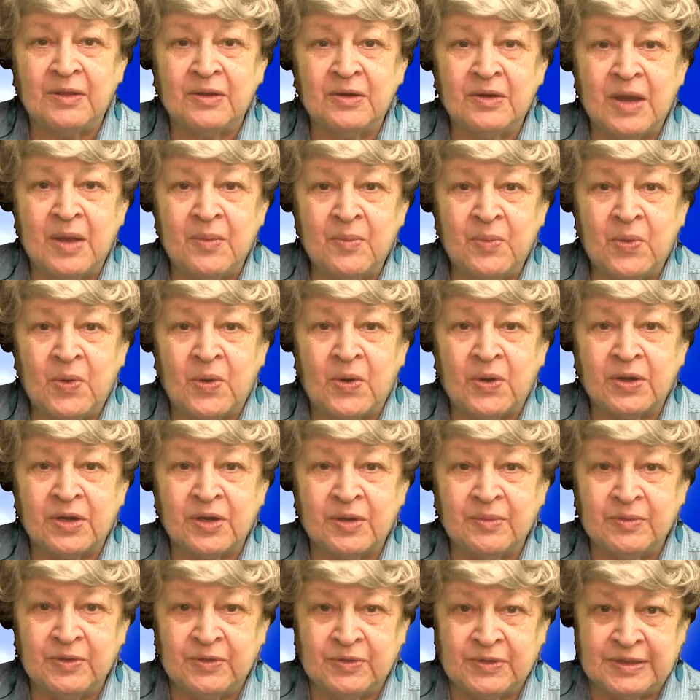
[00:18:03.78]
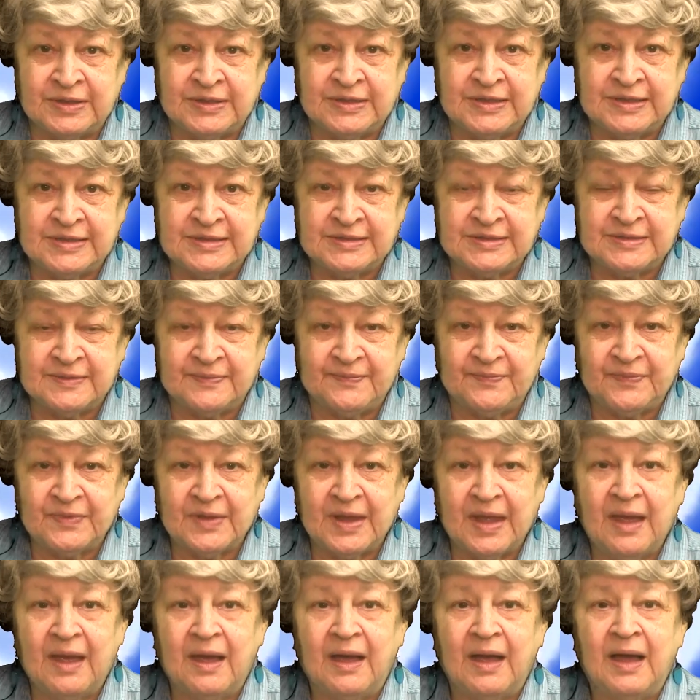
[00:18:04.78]
and poorer communities.
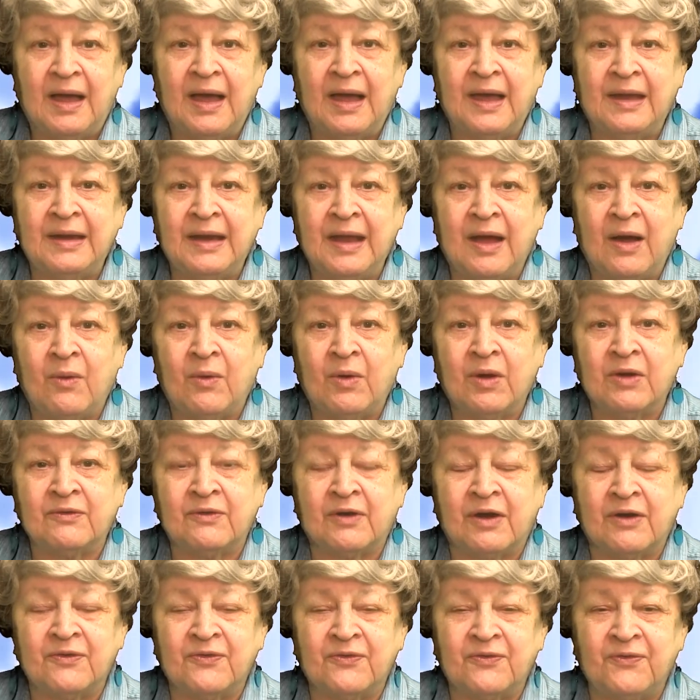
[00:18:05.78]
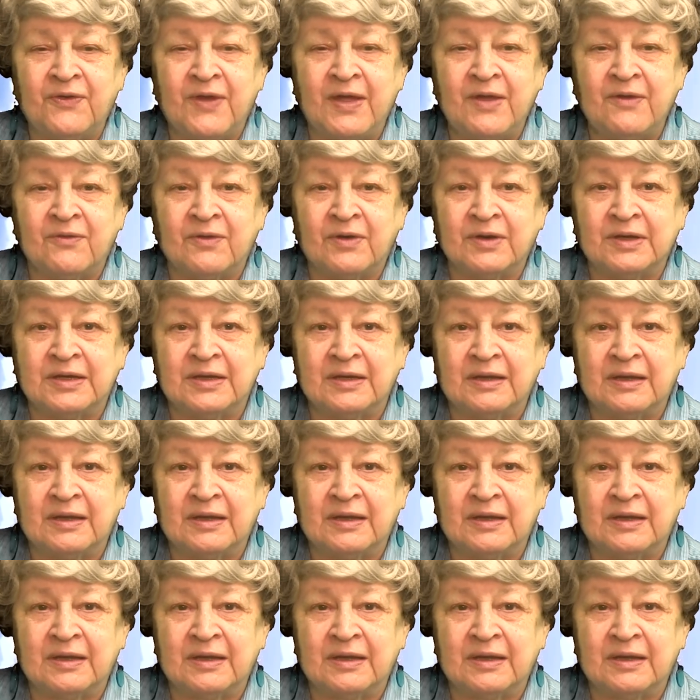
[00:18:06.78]
And now one of our favorite